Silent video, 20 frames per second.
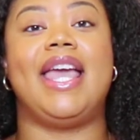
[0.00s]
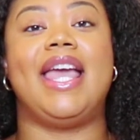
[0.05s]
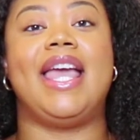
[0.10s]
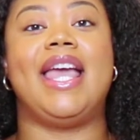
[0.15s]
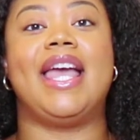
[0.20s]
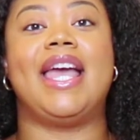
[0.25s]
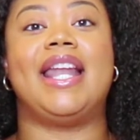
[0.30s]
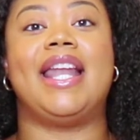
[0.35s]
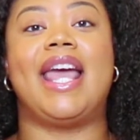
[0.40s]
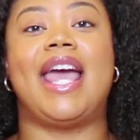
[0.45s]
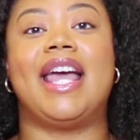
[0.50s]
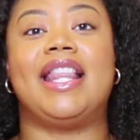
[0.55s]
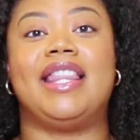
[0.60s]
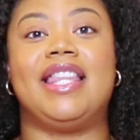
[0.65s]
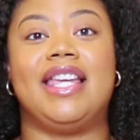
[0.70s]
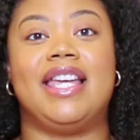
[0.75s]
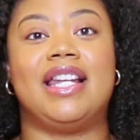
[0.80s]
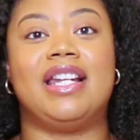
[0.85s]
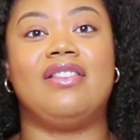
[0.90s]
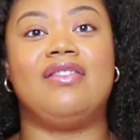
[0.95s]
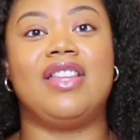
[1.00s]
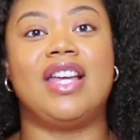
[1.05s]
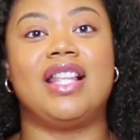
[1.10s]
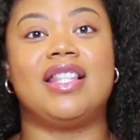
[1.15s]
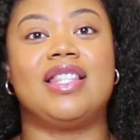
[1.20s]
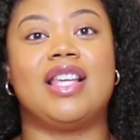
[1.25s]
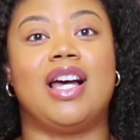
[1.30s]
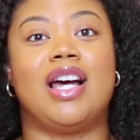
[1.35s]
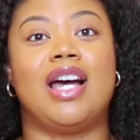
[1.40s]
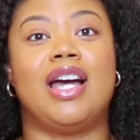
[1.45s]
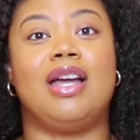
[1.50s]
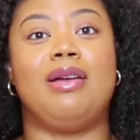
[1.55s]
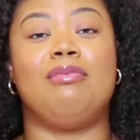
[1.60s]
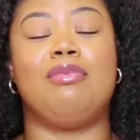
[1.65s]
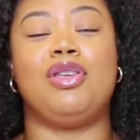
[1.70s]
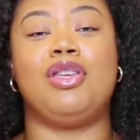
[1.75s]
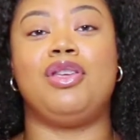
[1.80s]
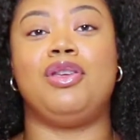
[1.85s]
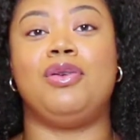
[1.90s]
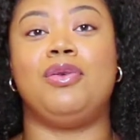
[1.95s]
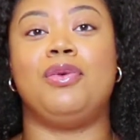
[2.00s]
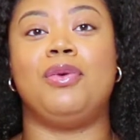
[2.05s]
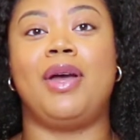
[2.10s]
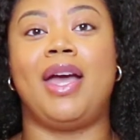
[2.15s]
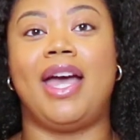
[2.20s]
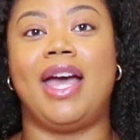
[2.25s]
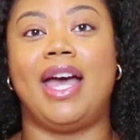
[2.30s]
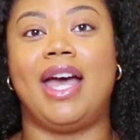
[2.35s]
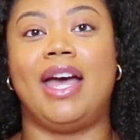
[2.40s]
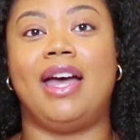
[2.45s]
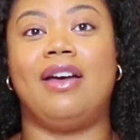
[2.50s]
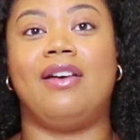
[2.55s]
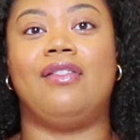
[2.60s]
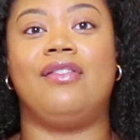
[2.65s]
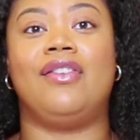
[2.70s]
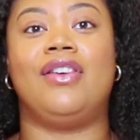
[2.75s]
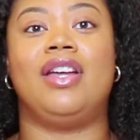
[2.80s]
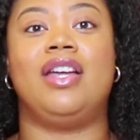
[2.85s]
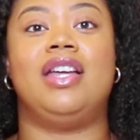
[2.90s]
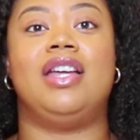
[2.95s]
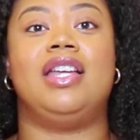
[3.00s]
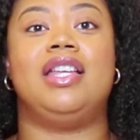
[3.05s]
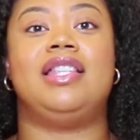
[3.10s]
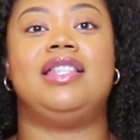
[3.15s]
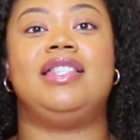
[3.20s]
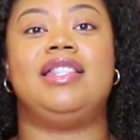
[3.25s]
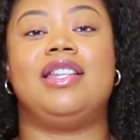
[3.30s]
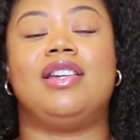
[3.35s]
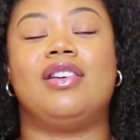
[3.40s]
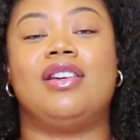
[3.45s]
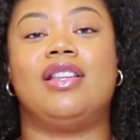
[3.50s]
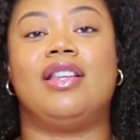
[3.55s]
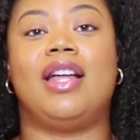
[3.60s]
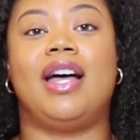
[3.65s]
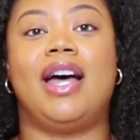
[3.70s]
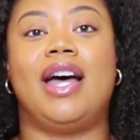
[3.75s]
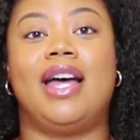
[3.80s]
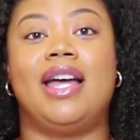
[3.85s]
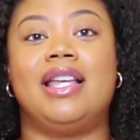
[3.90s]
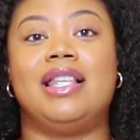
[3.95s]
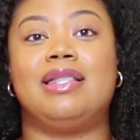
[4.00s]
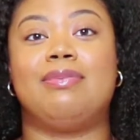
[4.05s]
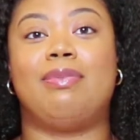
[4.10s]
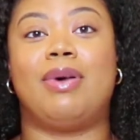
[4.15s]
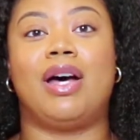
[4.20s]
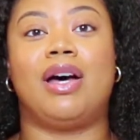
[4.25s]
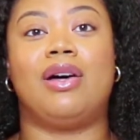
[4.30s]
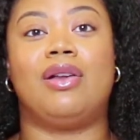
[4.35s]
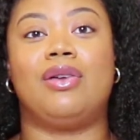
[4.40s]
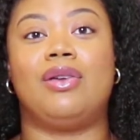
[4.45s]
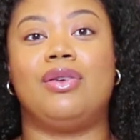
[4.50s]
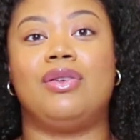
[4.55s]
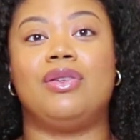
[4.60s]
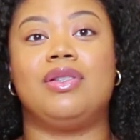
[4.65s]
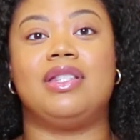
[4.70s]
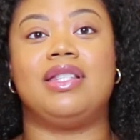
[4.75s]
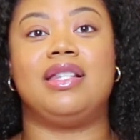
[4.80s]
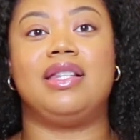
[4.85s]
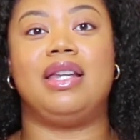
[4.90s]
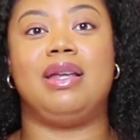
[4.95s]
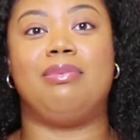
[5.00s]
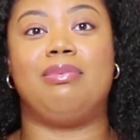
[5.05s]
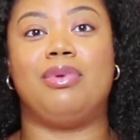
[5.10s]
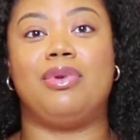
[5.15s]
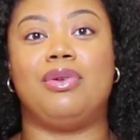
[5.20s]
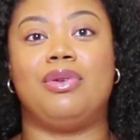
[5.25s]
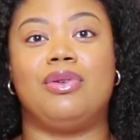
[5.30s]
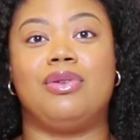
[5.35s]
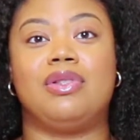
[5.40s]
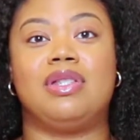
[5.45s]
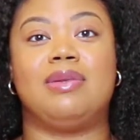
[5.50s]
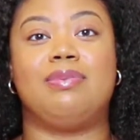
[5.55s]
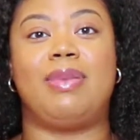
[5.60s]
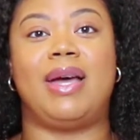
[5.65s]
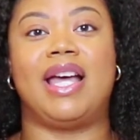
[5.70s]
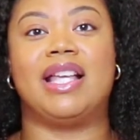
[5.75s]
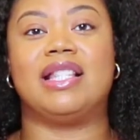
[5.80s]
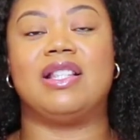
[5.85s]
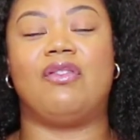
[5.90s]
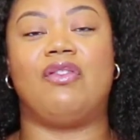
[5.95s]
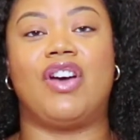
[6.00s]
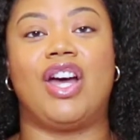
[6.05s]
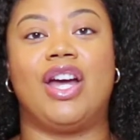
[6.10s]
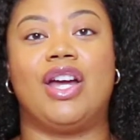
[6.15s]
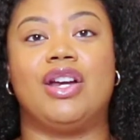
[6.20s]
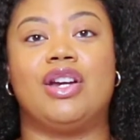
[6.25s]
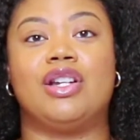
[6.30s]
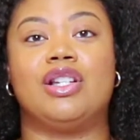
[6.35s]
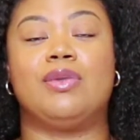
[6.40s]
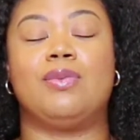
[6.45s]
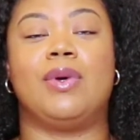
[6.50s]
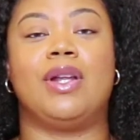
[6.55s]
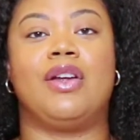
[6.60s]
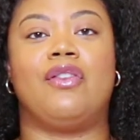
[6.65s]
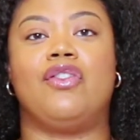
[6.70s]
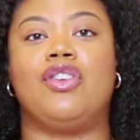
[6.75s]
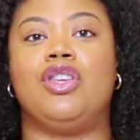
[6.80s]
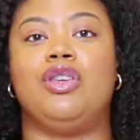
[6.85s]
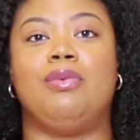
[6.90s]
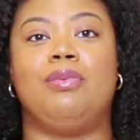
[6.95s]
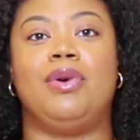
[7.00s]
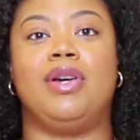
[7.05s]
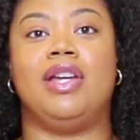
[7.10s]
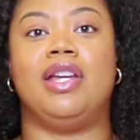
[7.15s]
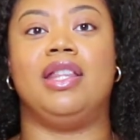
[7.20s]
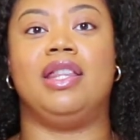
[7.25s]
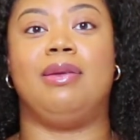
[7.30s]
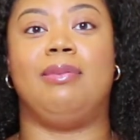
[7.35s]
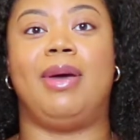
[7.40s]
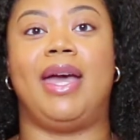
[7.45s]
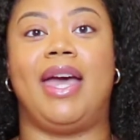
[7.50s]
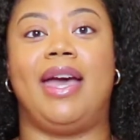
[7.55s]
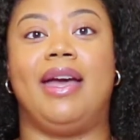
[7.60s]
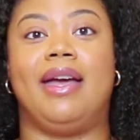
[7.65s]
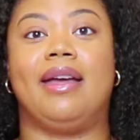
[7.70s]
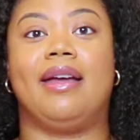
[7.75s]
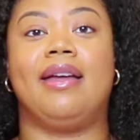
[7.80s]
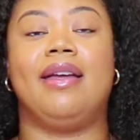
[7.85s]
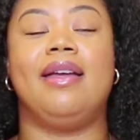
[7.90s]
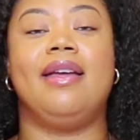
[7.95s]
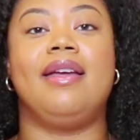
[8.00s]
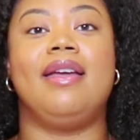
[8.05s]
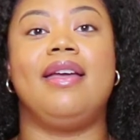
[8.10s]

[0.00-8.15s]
And at the end of that time, you have sterilized bottles, nipples, pacifiers, whatever you put in the bag.